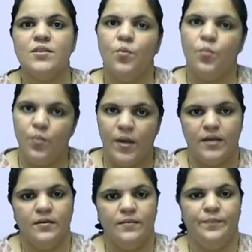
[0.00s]
1.
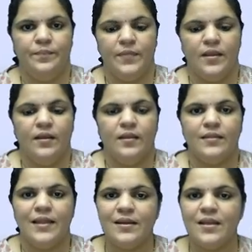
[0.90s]

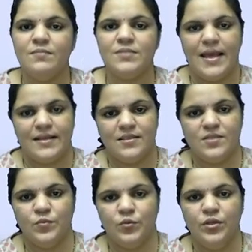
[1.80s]
Then comes access
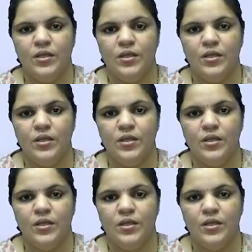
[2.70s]
mode.